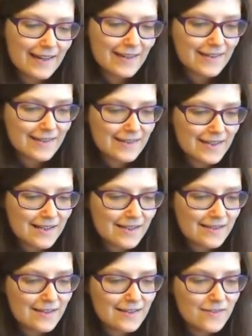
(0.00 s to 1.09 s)
and it's how
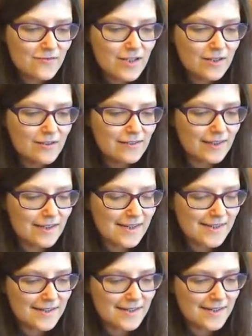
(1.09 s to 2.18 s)
it's really good this
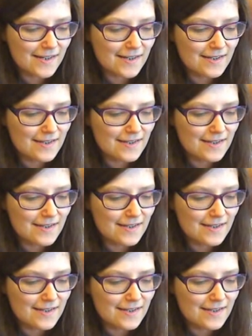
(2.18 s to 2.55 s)
actually